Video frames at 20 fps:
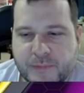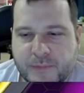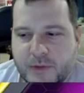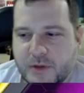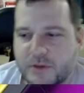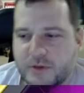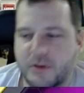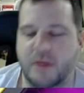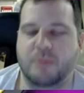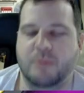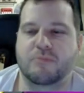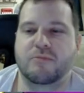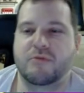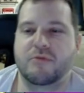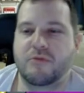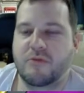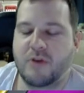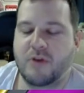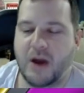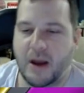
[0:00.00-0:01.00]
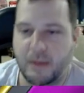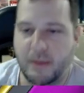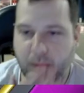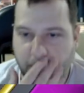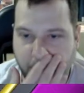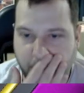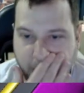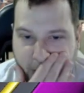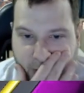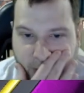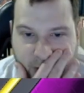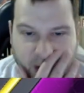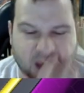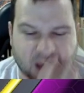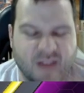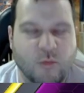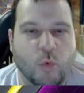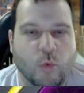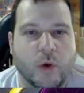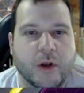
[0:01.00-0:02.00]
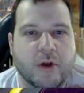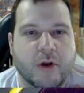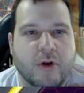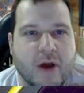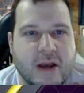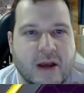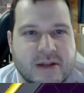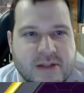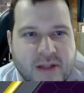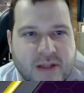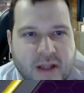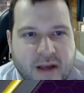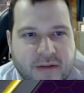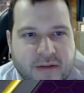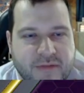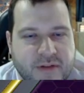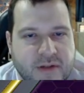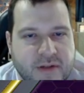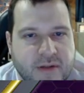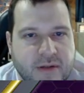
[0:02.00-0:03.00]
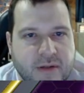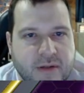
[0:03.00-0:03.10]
So they probably only have 1 grass left.